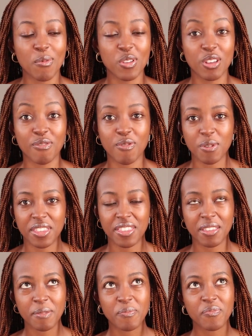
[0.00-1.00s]
on the
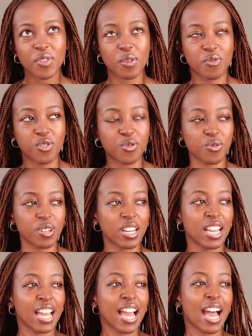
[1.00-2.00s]
4th of
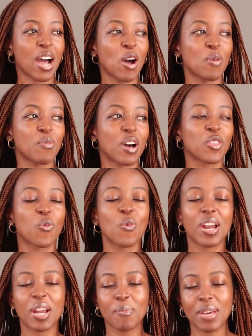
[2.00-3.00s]
June. And the
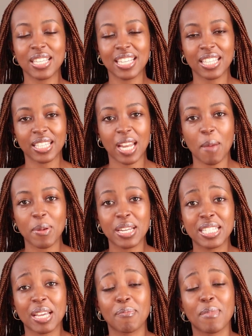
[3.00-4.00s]
one amazing thing that happened
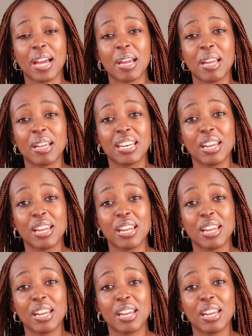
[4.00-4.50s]
is that my